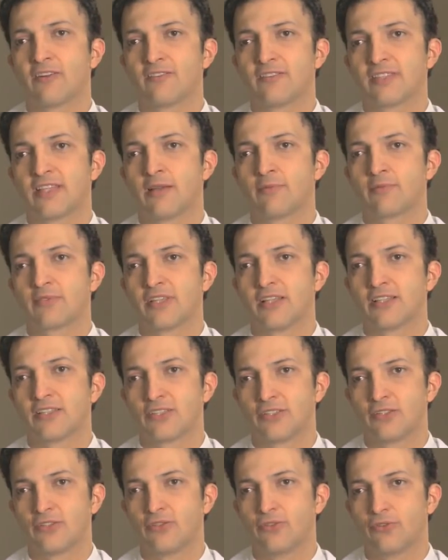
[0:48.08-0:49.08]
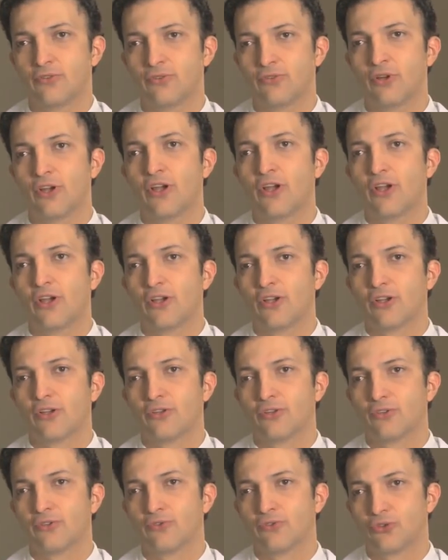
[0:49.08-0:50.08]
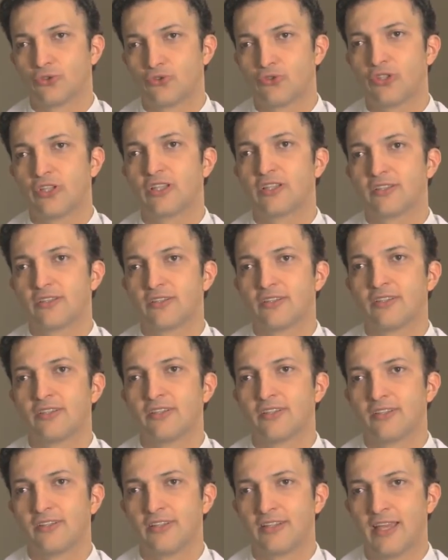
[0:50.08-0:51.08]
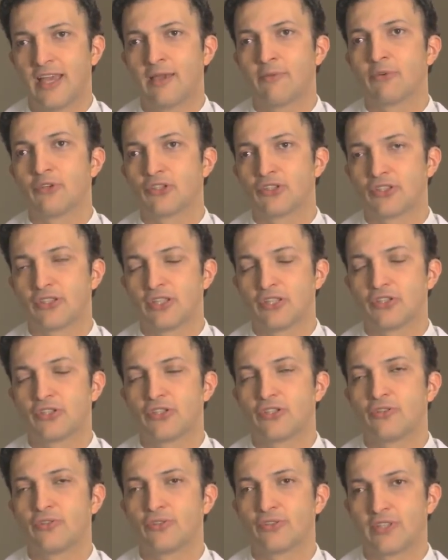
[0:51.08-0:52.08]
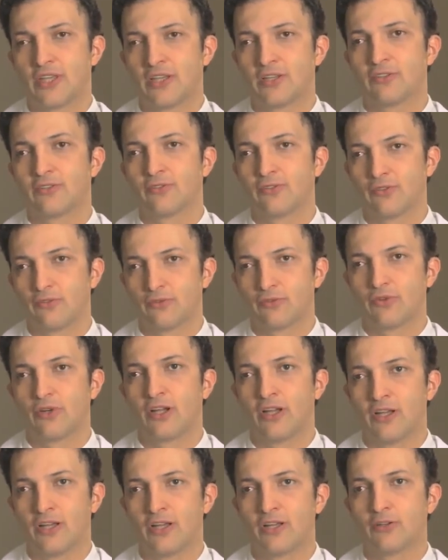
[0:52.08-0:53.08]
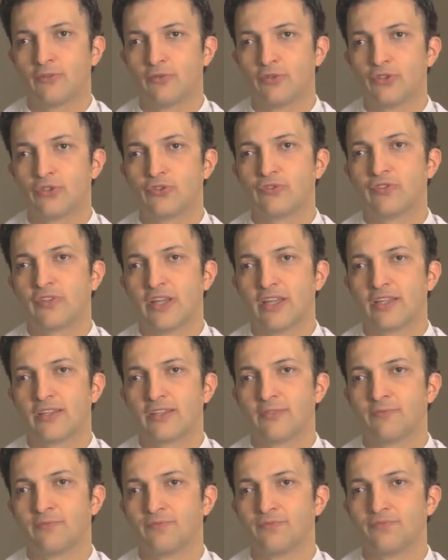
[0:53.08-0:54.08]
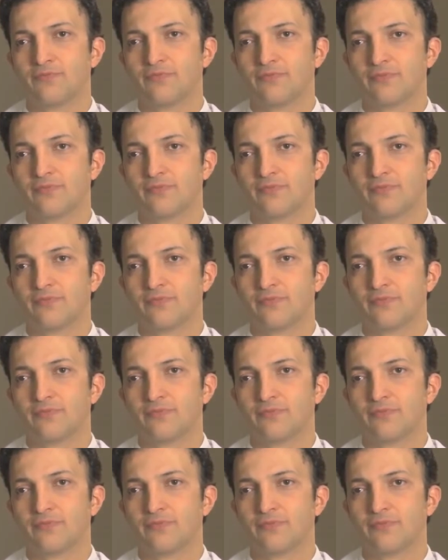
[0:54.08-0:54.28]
power of stem cells to treat the damaged tissues and rejuvenate them.